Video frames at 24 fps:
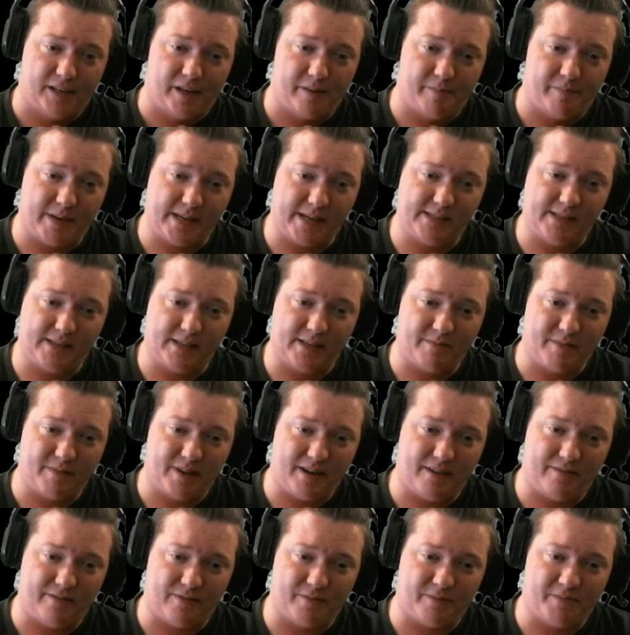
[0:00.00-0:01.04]
Embezzling
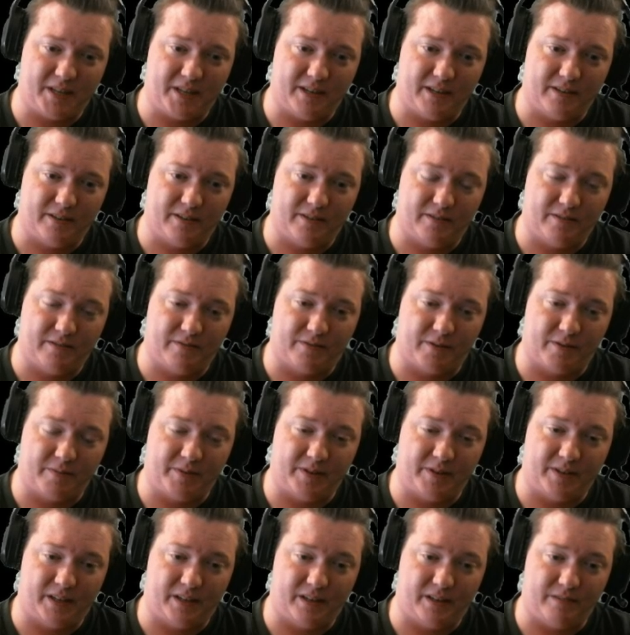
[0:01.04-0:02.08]
money from
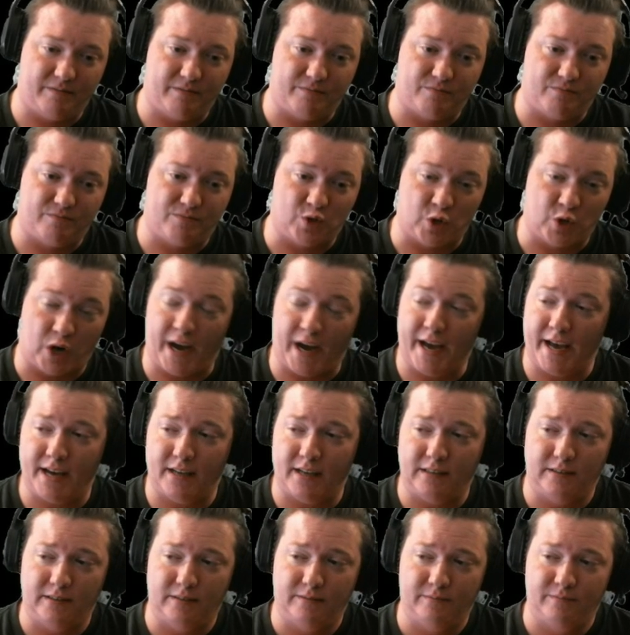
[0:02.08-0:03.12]
the
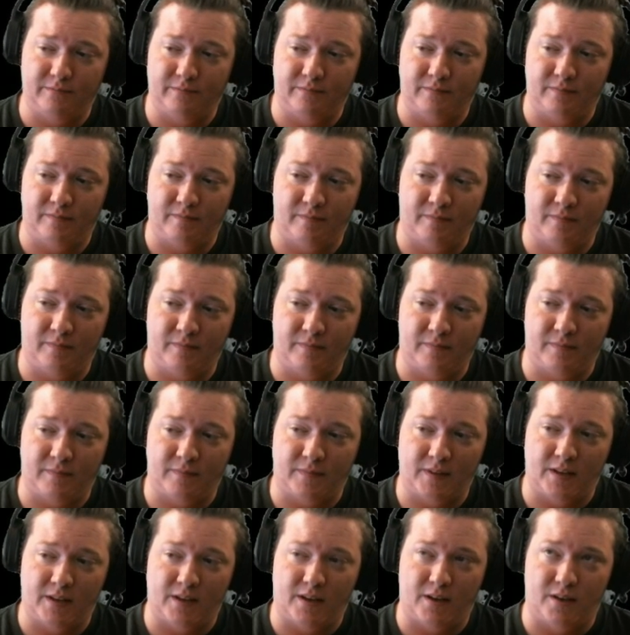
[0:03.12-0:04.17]
Triad?
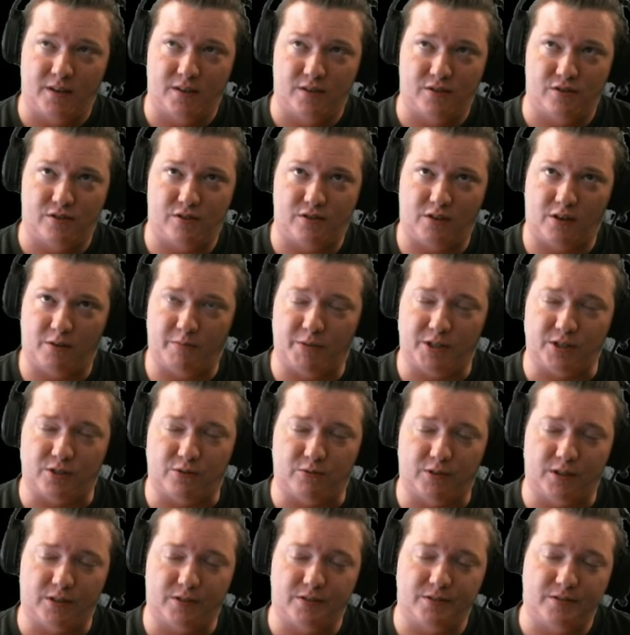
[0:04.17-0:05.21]
So
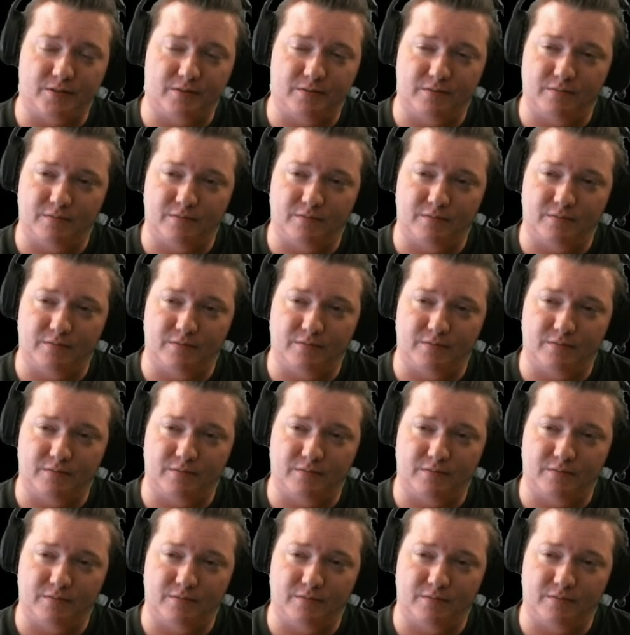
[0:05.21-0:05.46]
much worse.